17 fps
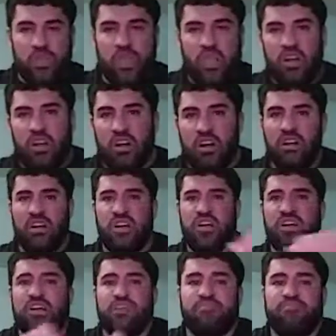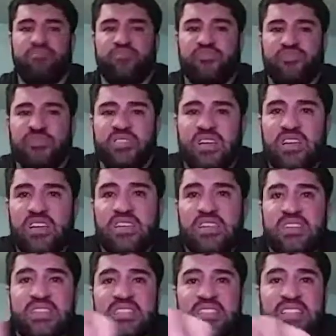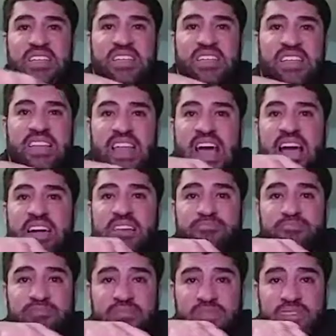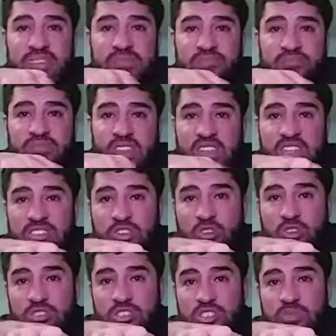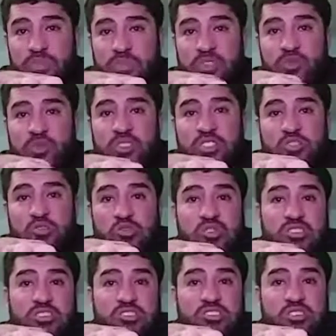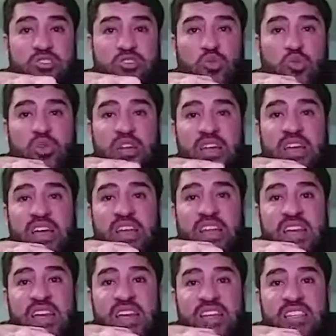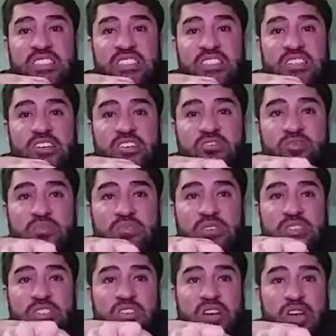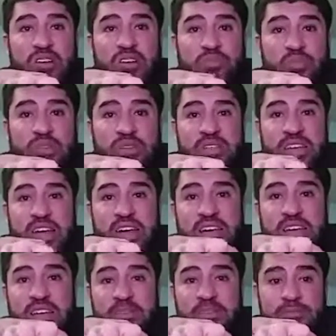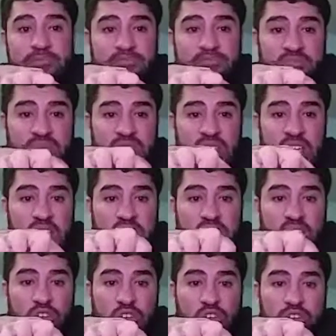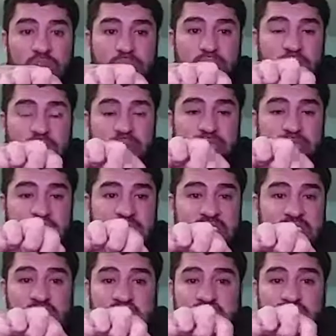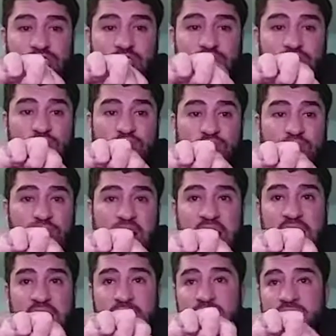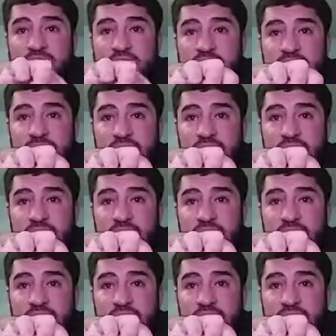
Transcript: Ugh. Needed that. The doses between 320 and 1800 milligrams per day. You could probably take two grams,